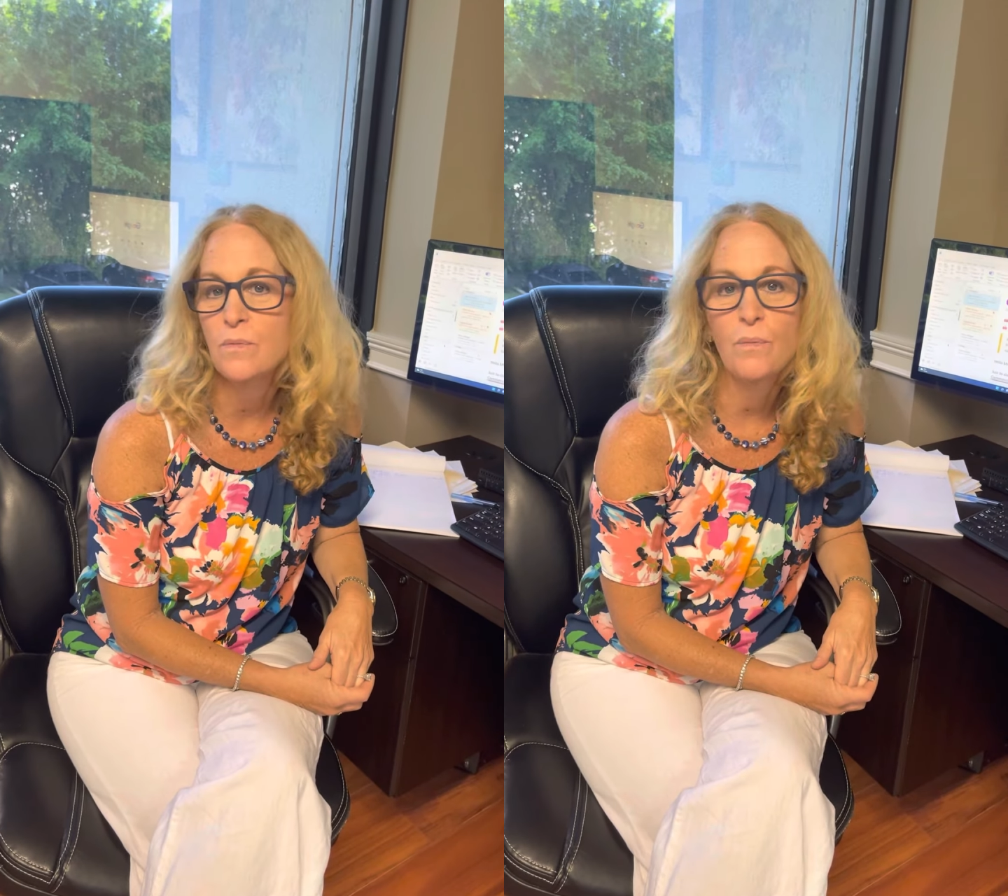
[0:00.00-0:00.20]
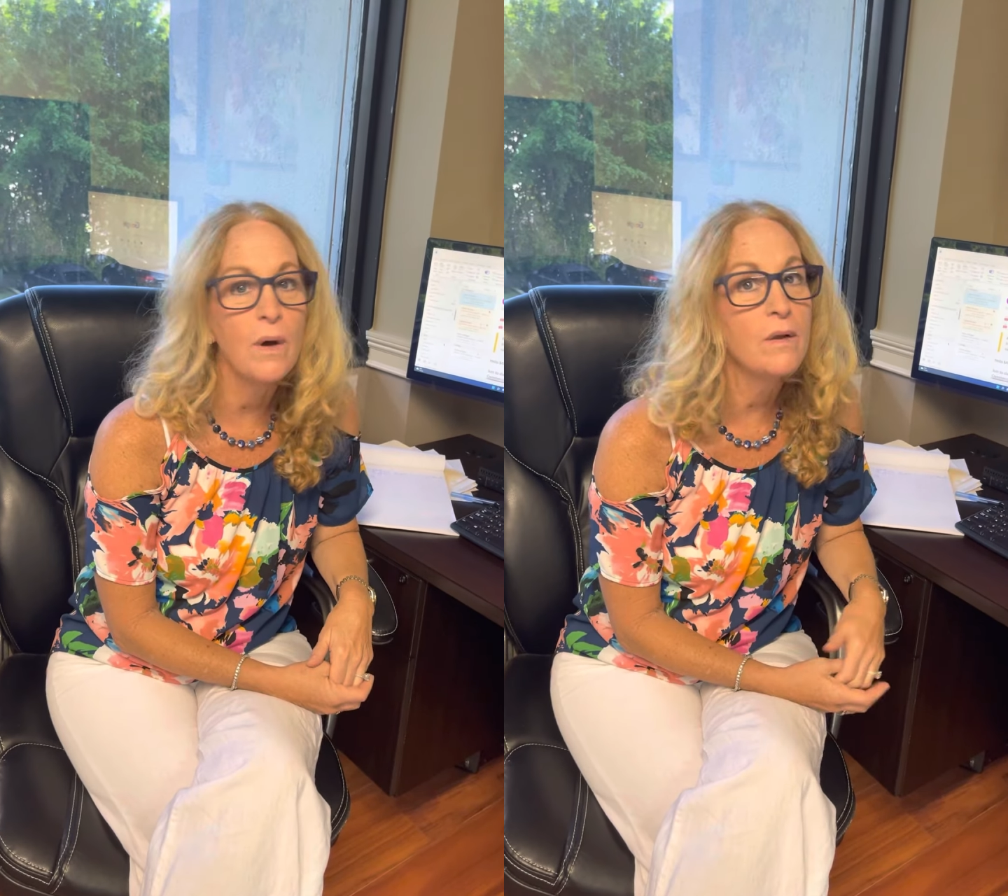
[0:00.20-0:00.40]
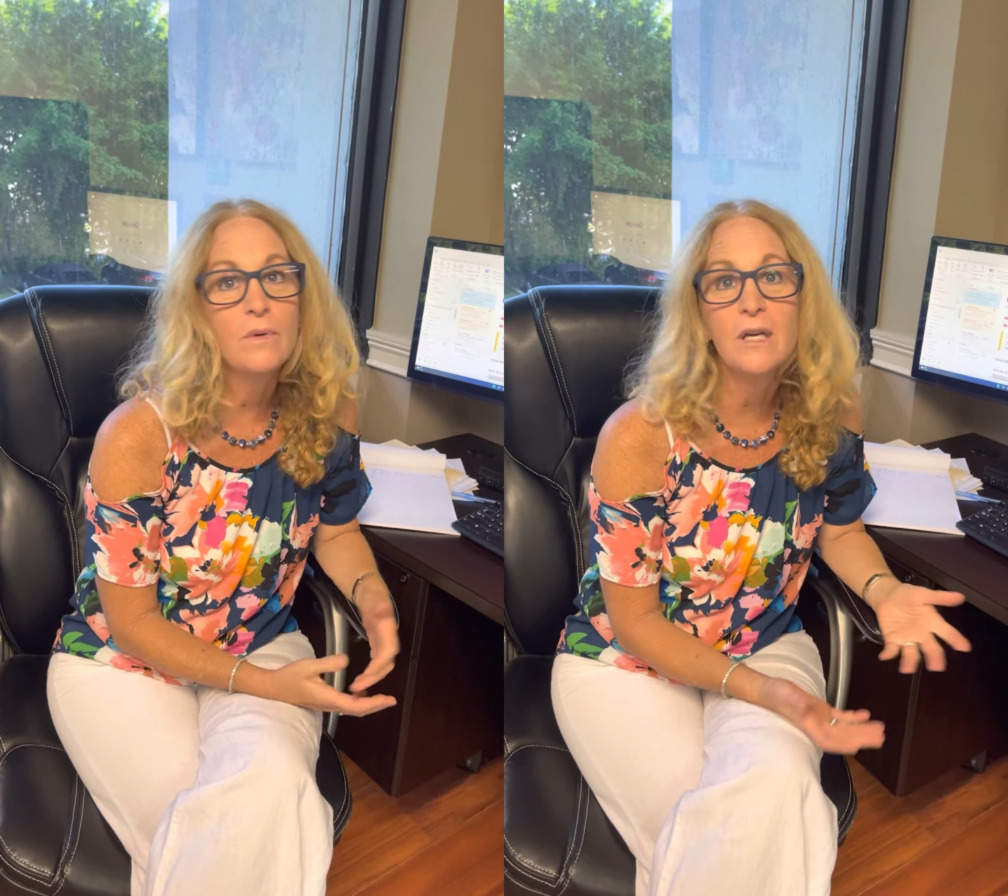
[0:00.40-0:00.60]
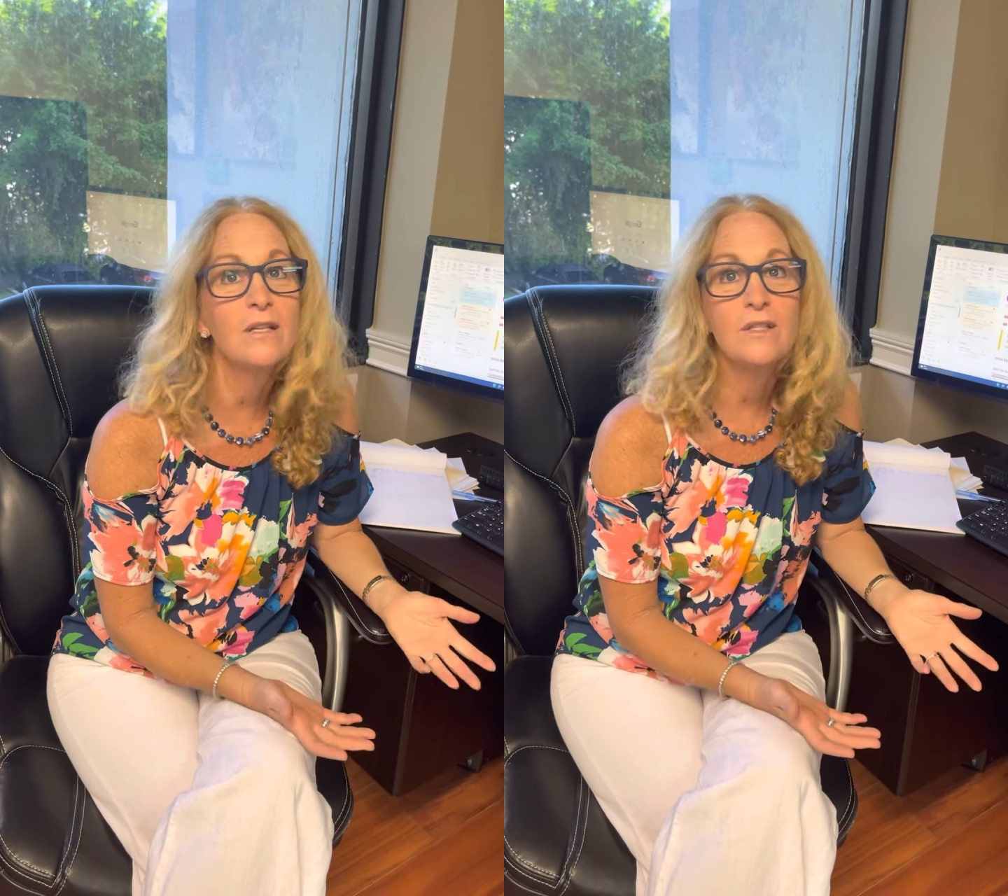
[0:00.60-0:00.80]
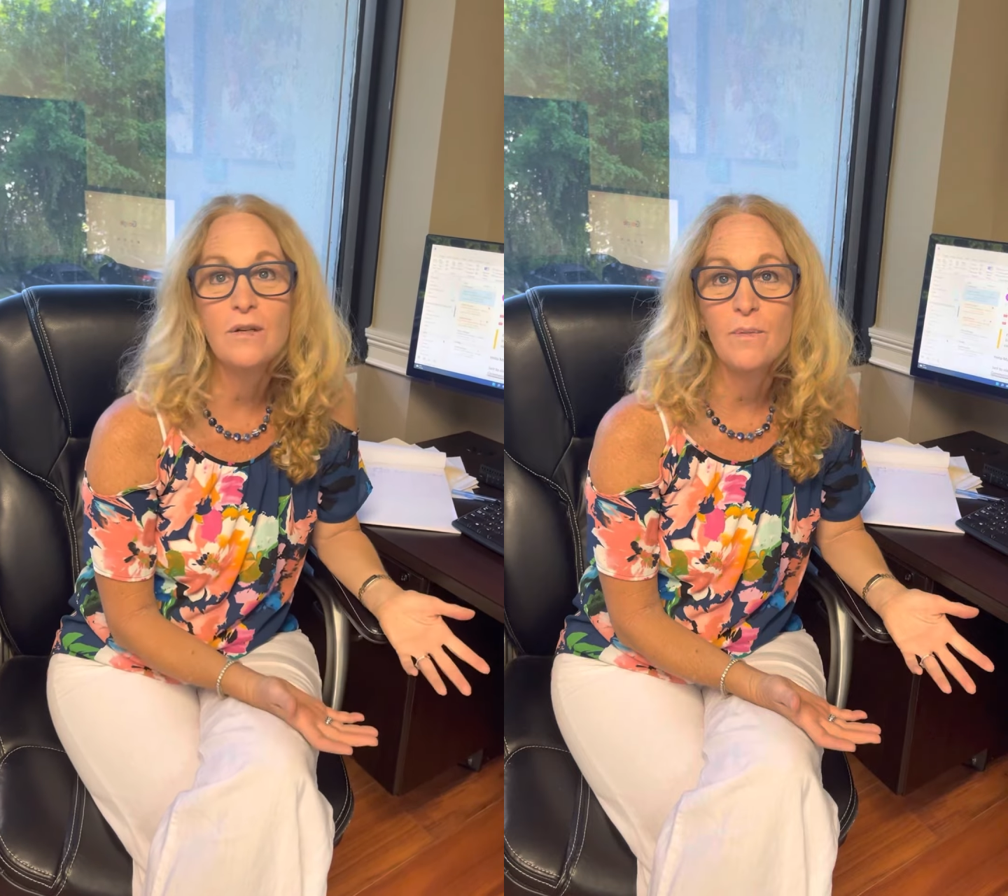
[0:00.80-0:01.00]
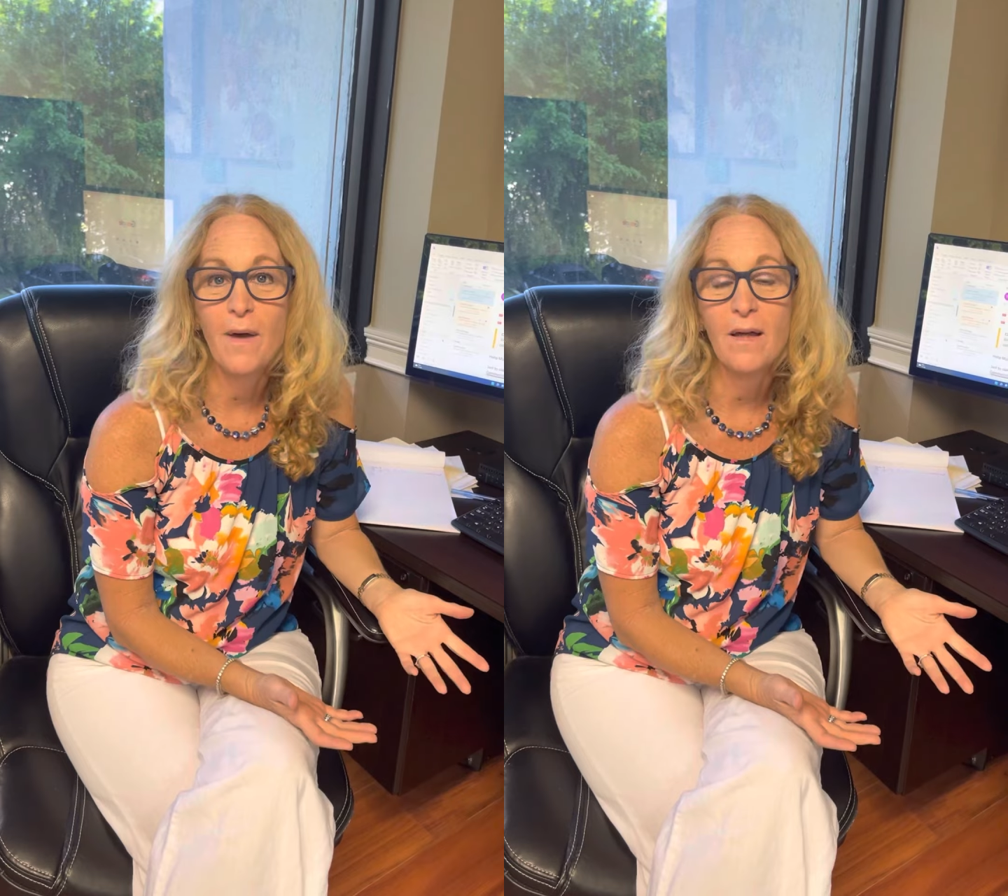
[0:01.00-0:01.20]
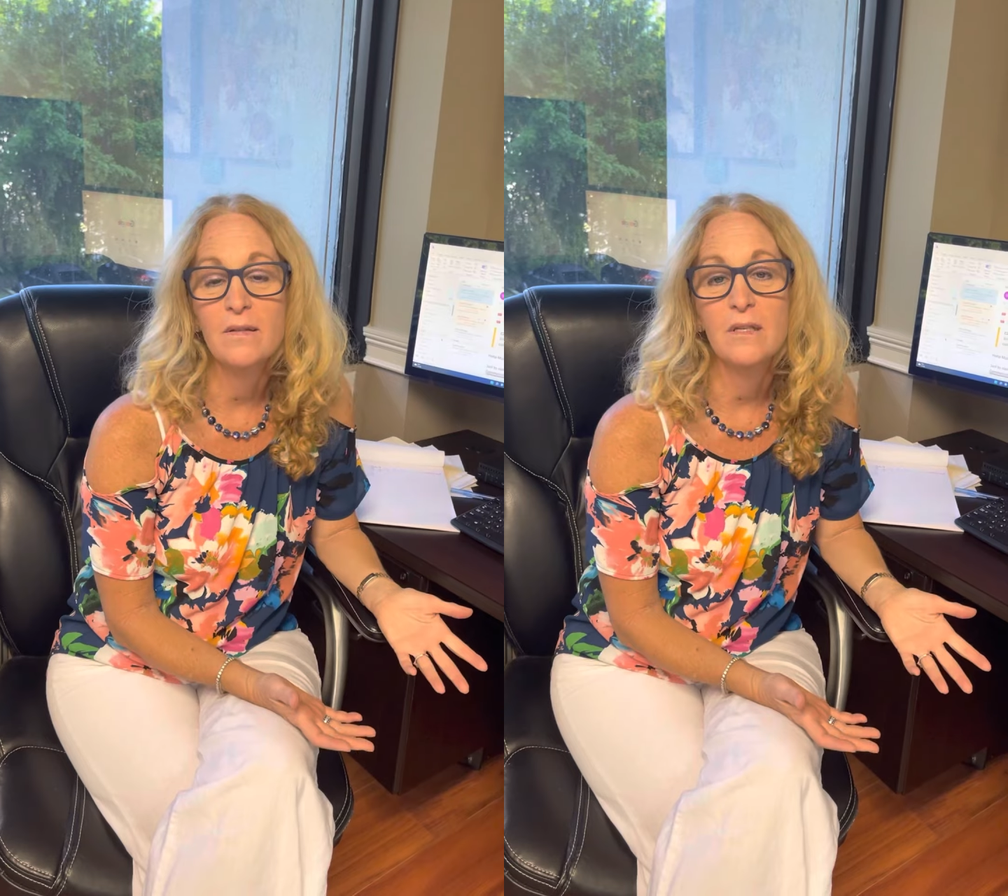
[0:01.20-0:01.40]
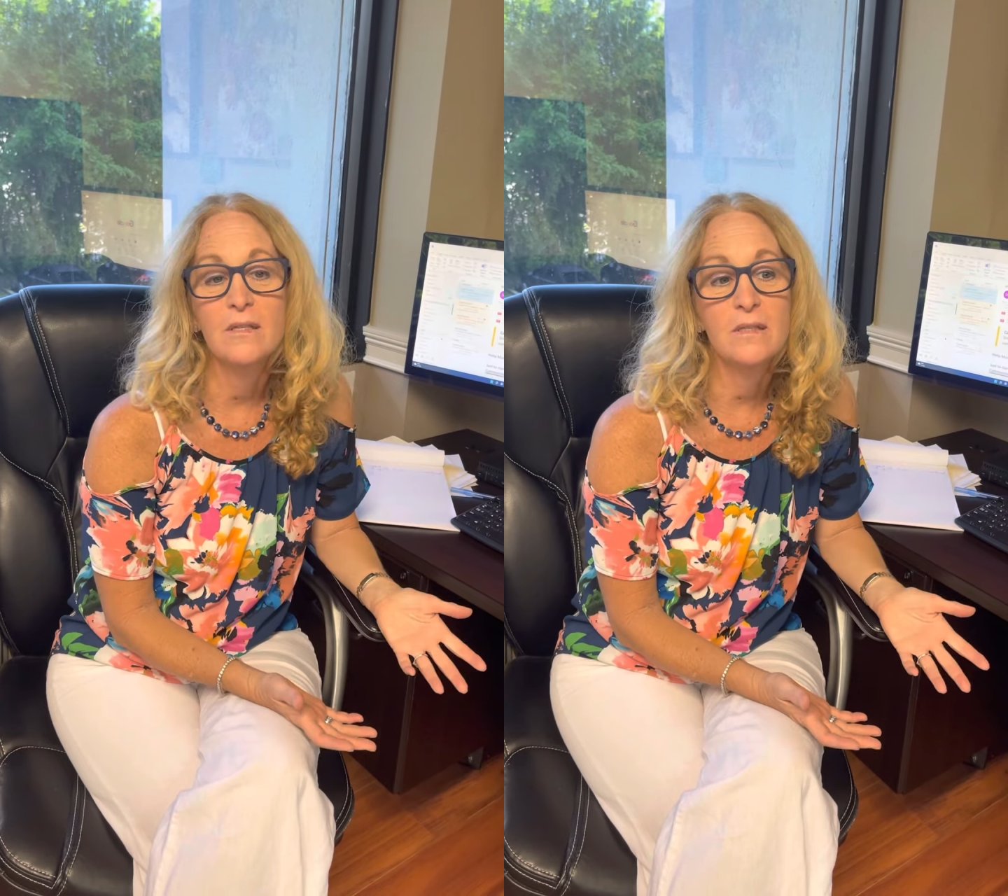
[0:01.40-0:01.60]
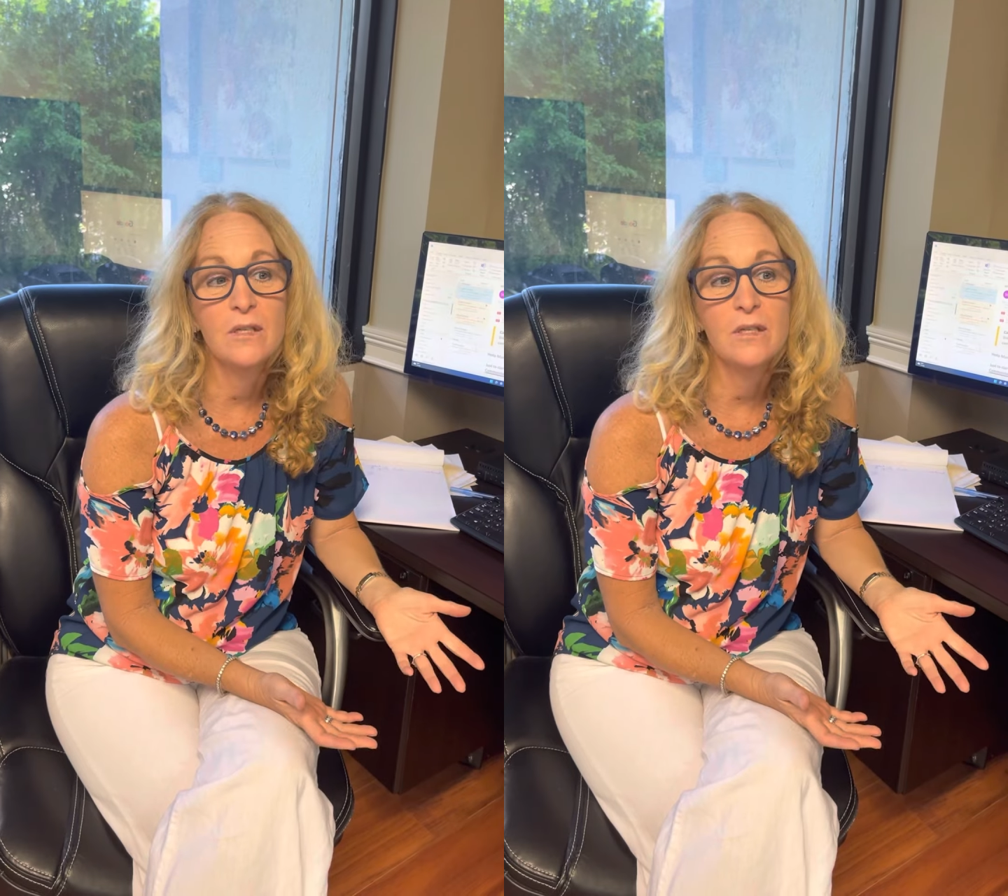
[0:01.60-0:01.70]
what are we gonna do about this?